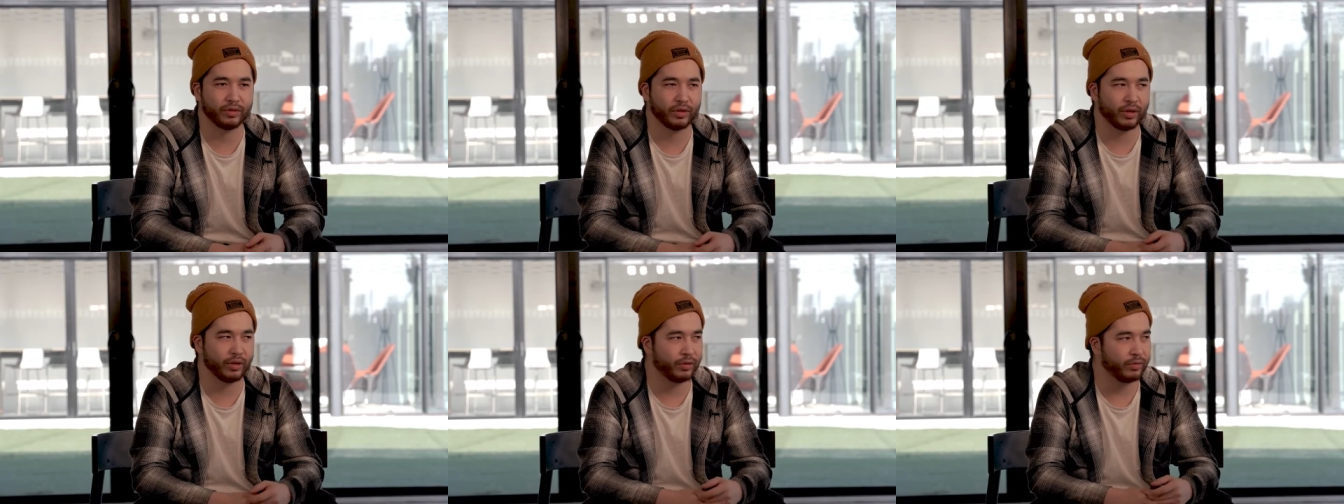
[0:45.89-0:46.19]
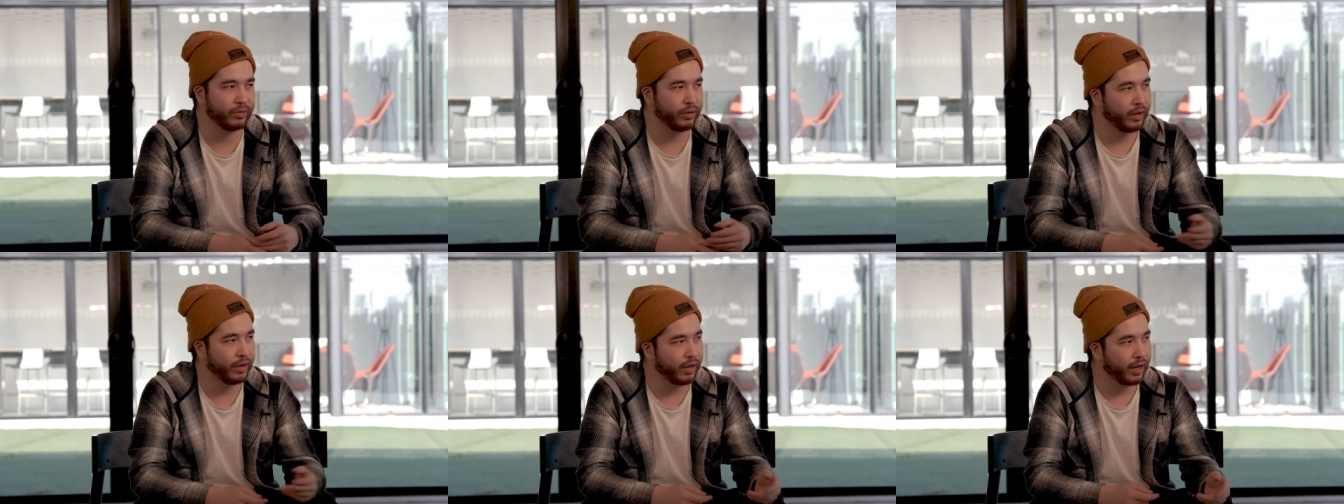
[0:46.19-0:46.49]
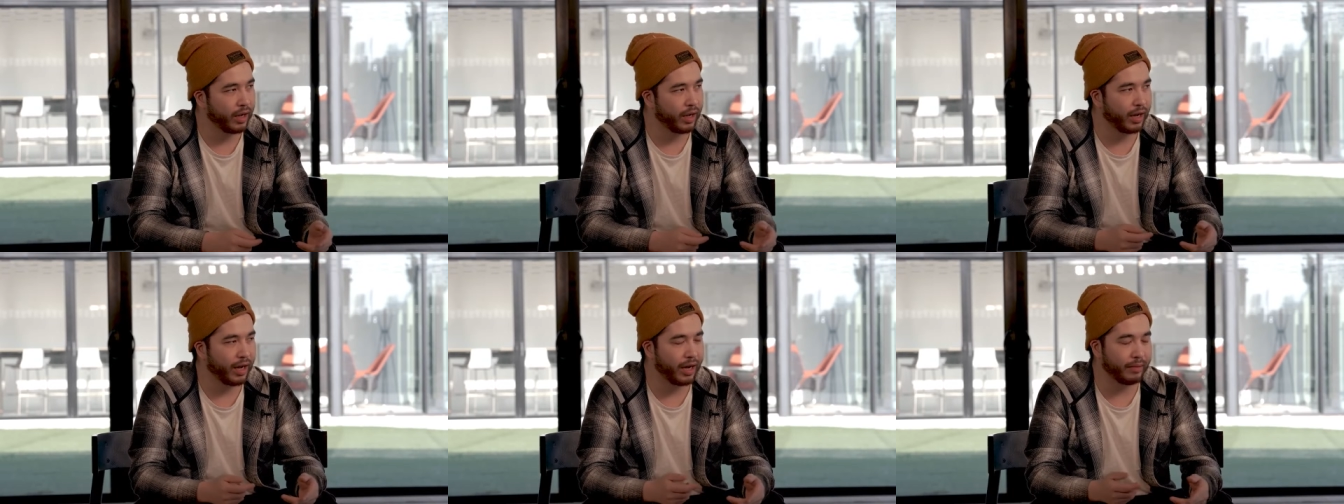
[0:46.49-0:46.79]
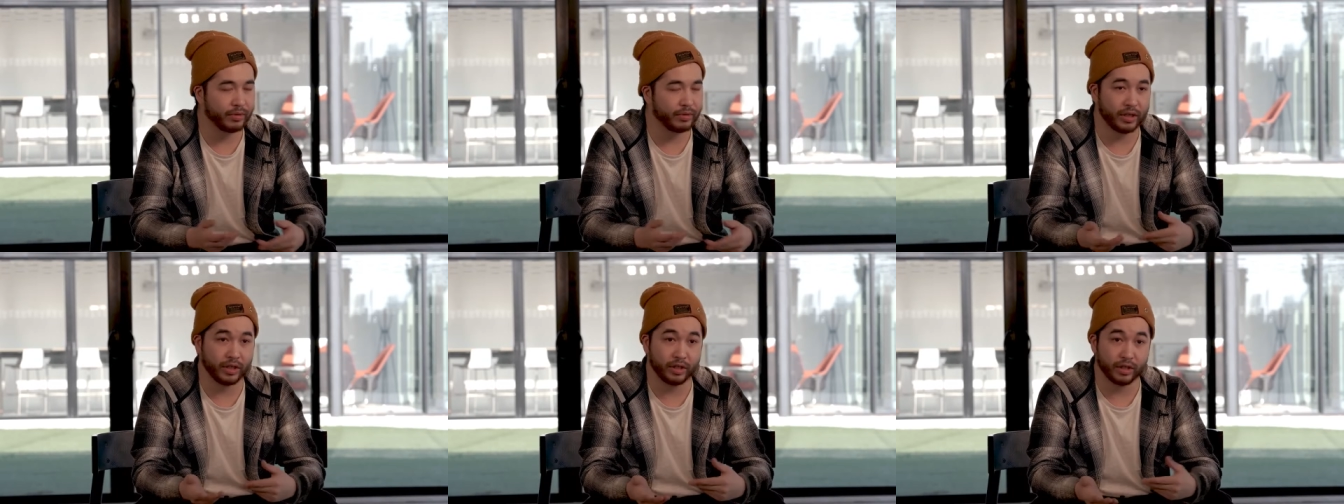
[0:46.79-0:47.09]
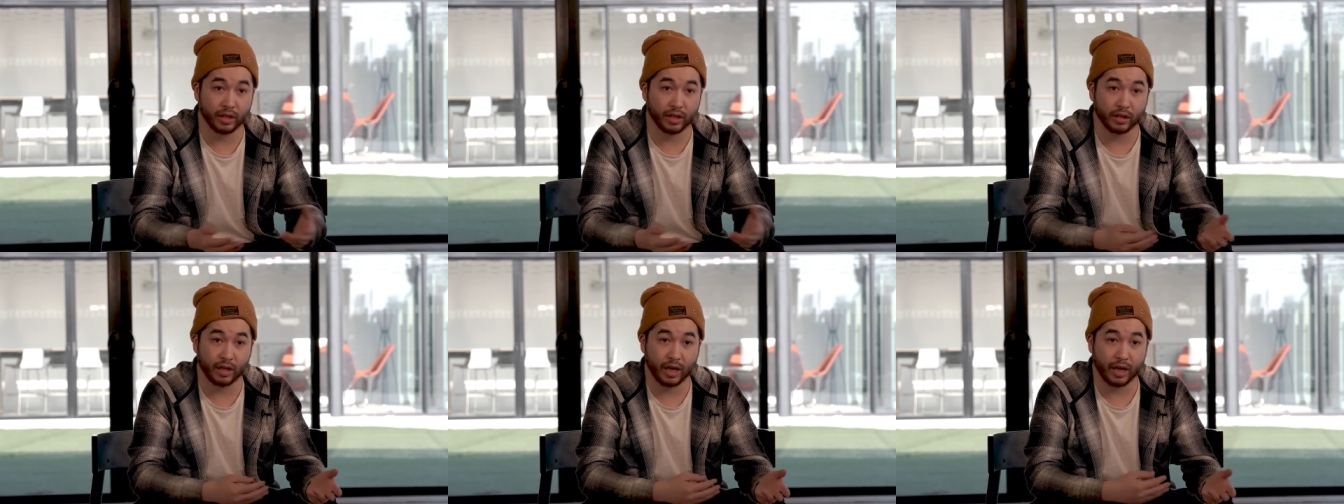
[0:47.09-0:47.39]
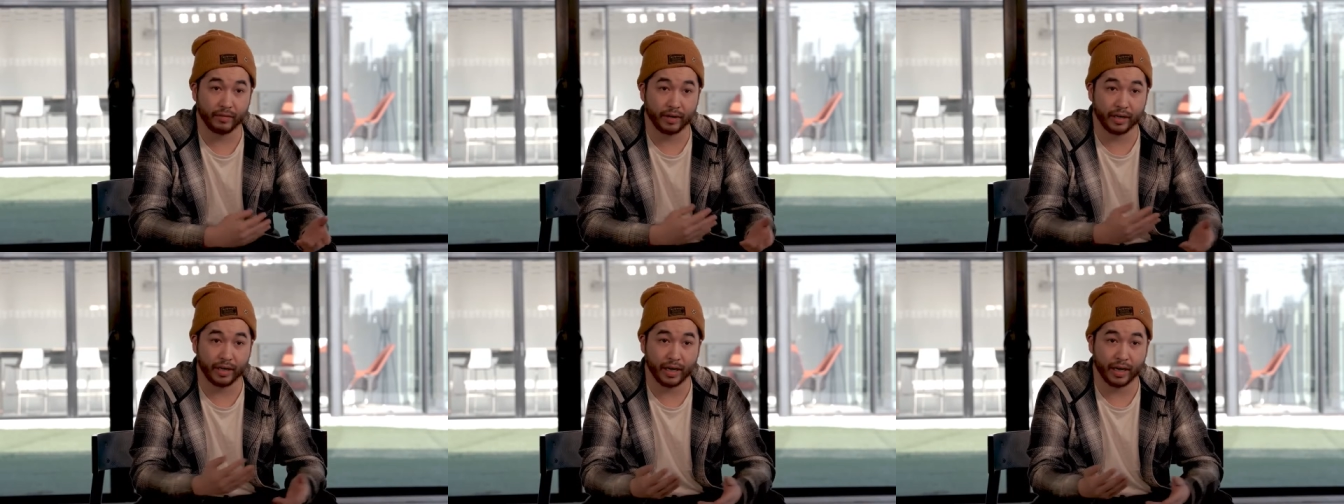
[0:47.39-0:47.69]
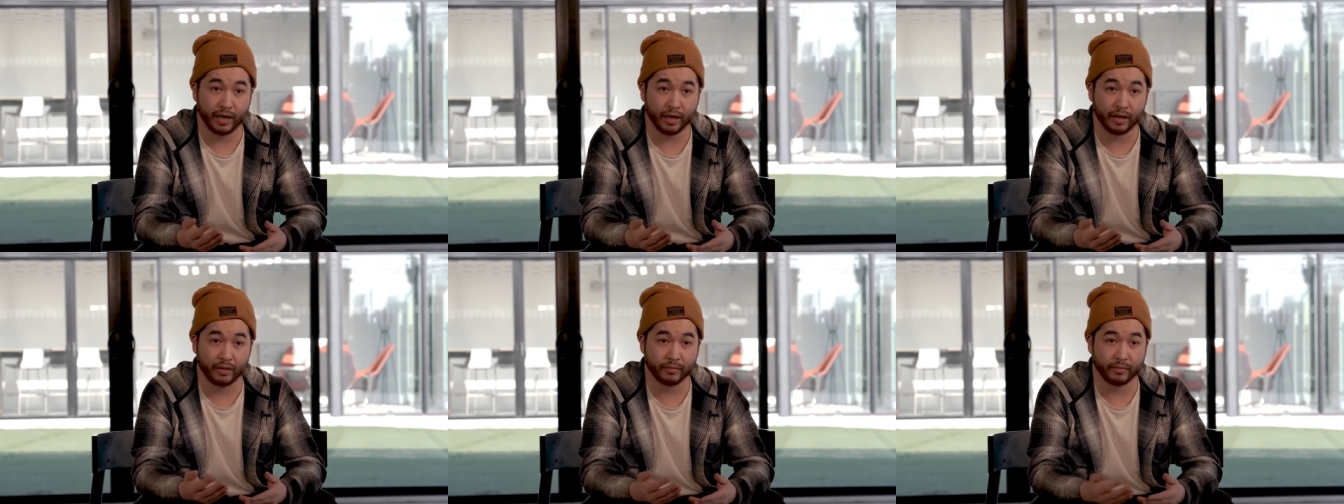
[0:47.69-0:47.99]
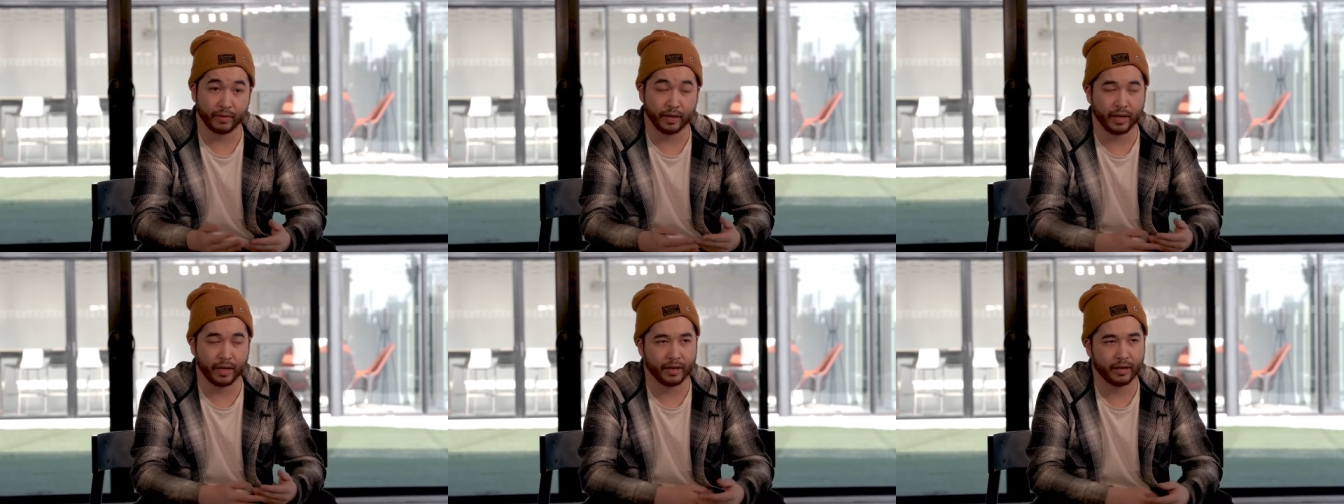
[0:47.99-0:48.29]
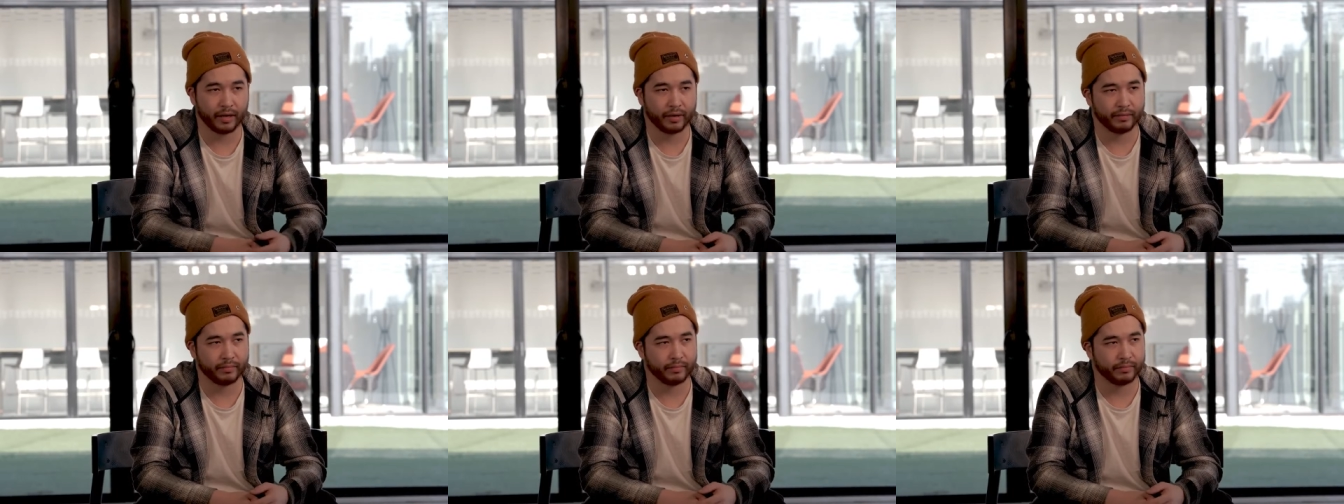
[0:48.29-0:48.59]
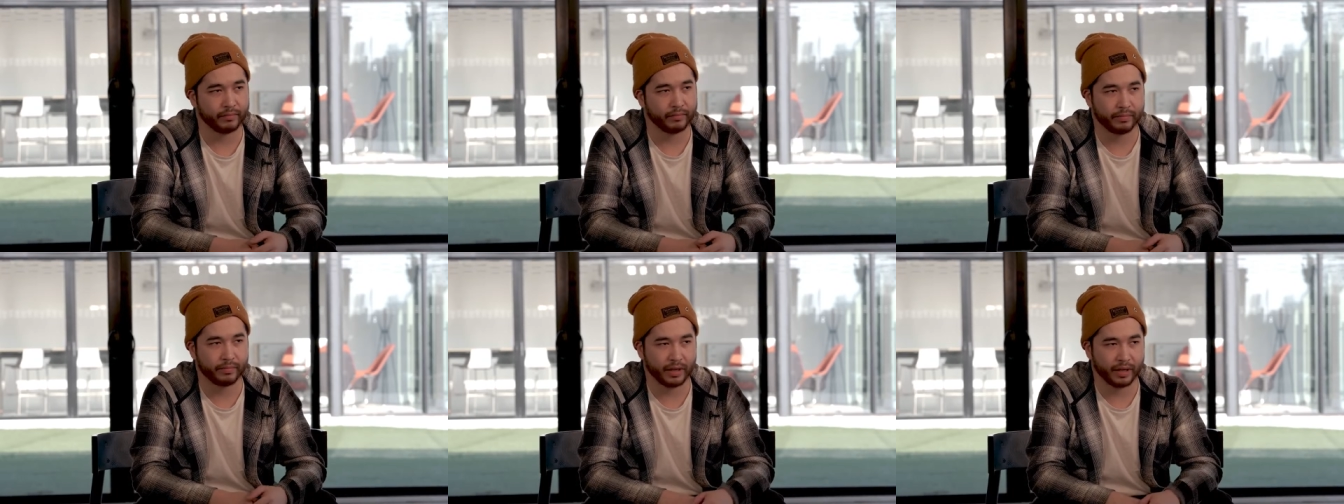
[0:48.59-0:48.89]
So uh, I'm teaching a lot right now, um,